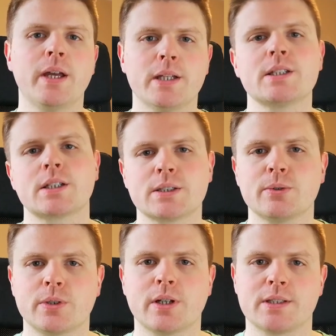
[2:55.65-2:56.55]
that's because I
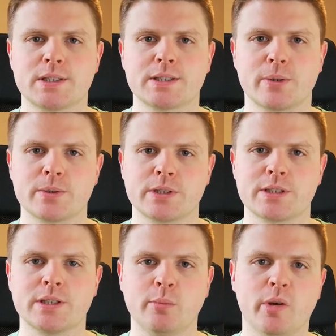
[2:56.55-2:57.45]
only got 6 hours of
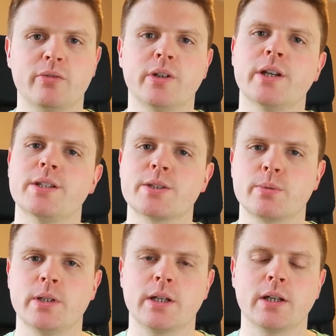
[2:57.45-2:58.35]
sleep every night this
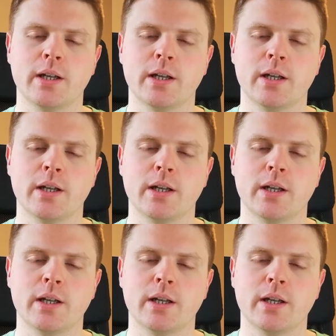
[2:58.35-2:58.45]
week.